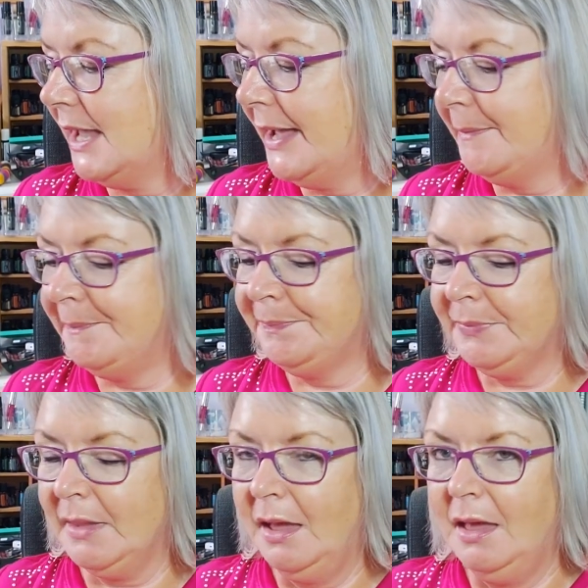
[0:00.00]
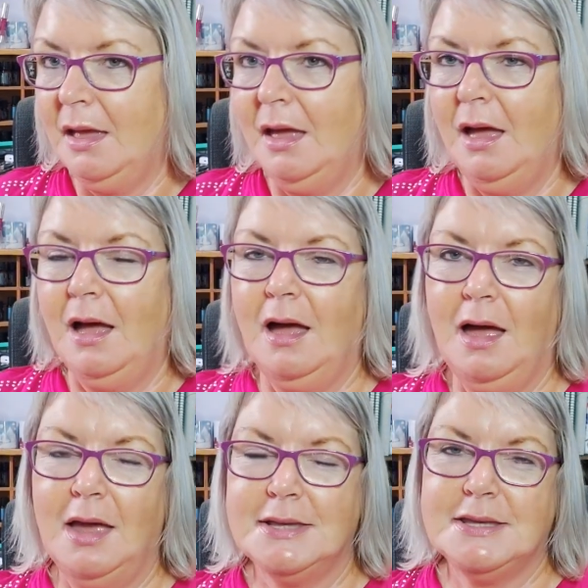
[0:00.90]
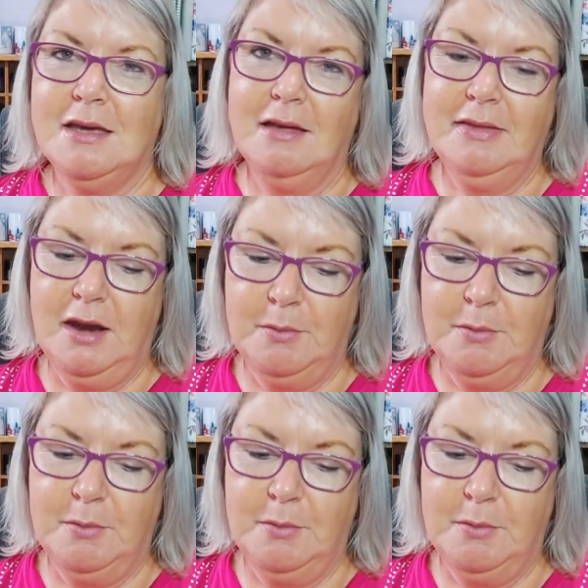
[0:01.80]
it's a yarn that